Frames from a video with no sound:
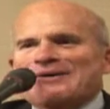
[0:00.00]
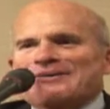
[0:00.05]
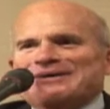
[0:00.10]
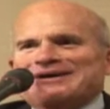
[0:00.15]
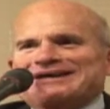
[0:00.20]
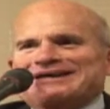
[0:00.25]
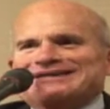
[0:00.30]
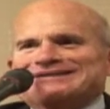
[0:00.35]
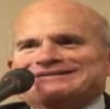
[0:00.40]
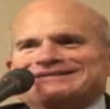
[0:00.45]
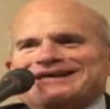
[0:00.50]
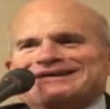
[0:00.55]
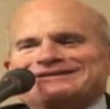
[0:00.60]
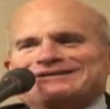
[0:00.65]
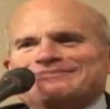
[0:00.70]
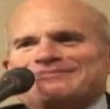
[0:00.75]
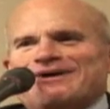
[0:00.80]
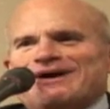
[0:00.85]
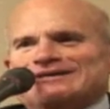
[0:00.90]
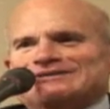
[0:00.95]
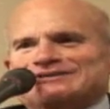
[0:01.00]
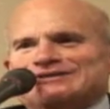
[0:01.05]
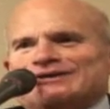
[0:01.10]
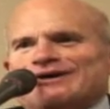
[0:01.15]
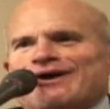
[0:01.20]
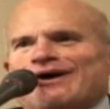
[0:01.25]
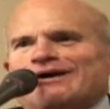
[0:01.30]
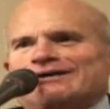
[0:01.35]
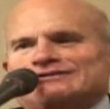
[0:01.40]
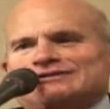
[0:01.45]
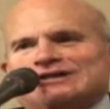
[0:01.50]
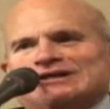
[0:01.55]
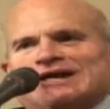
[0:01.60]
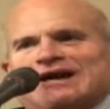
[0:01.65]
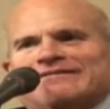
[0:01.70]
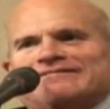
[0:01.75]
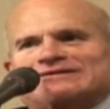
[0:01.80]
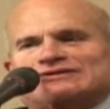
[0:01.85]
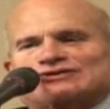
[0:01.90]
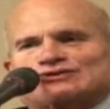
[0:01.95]
When he attended Boston College, he
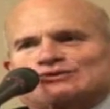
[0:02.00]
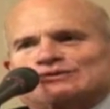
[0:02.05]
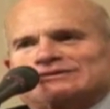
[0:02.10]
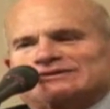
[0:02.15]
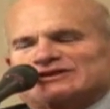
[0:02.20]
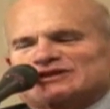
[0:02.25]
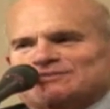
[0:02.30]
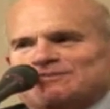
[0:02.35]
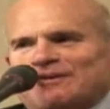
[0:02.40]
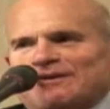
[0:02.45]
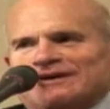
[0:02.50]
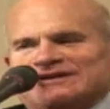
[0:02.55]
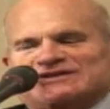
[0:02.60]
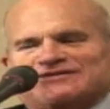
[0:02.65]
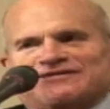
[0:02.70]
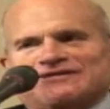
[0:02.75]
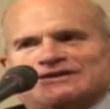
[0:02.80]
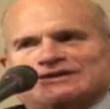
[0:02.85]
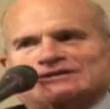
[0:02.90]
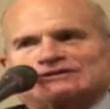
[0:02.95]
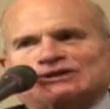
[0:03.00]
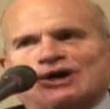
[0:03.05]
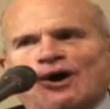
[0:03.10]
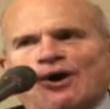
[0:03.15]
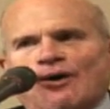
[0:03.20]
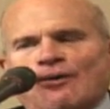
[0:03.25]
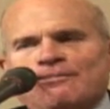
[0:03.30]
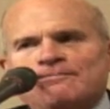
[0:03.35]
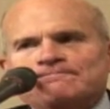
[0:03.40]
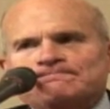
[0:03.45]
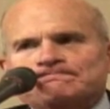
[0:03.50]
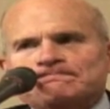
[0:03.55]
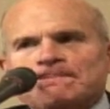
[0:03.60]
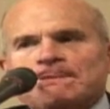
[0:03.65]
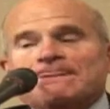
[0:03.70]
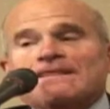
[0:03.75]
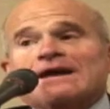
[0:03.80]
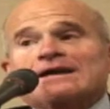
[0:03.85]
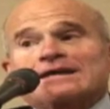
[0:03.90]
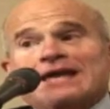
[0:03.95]
covered school sports for the Globe,
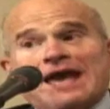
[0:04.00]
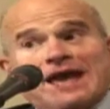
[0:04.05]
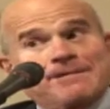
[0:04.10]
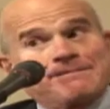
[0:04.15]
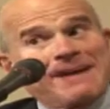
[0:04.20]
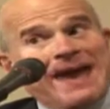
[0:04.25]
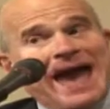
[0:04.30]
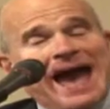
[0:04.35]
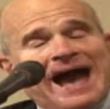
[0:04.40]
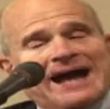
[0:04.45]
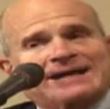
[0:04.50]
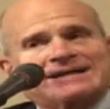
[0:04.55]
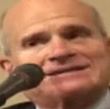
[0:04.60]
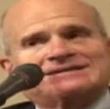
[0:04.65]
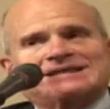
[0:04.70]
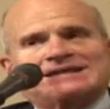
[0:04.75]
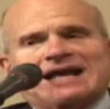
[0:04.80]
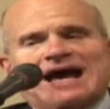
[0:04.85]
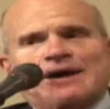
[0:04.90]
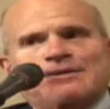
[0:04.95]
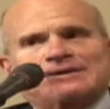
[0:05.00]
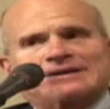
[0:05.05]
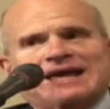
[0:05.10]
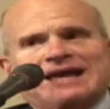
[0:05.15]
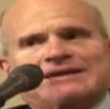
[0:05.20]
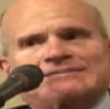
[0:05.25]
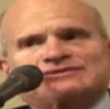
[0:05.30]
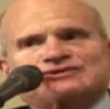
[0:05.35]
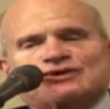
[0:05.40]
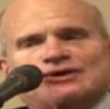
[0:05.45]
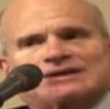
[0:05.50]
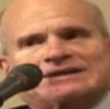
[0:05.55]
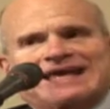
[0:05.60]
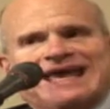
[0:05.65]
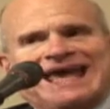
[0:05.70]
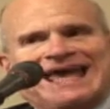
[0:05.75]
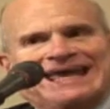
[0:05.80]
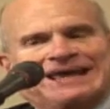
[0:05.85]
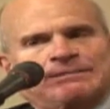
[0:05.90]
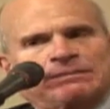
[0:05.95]
came back, did our games on
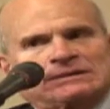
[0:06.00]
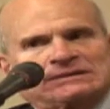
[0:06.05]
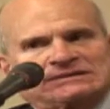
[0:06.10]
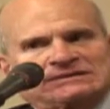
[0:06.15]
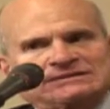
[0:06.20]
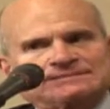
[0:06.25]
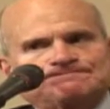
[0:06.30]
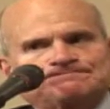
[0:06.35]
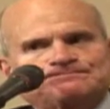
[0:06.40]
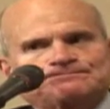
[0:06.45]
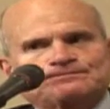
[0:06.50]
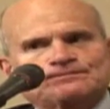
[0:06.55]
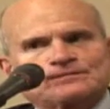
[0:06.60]
cable,